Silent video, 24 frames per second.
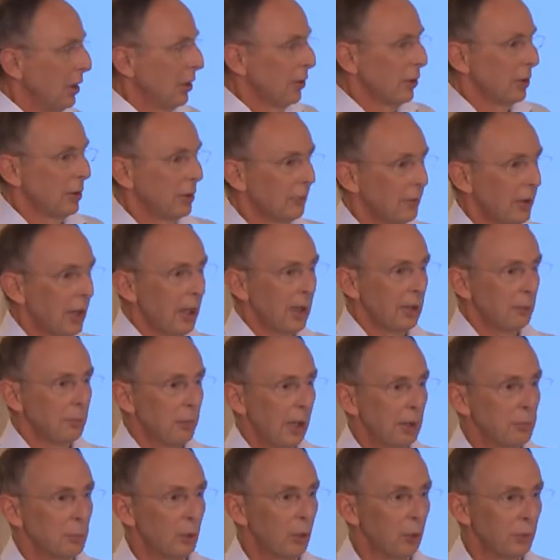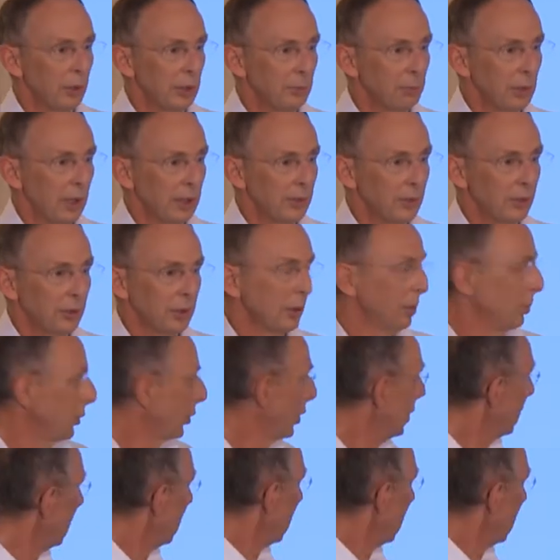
to divide and make more red blood cells.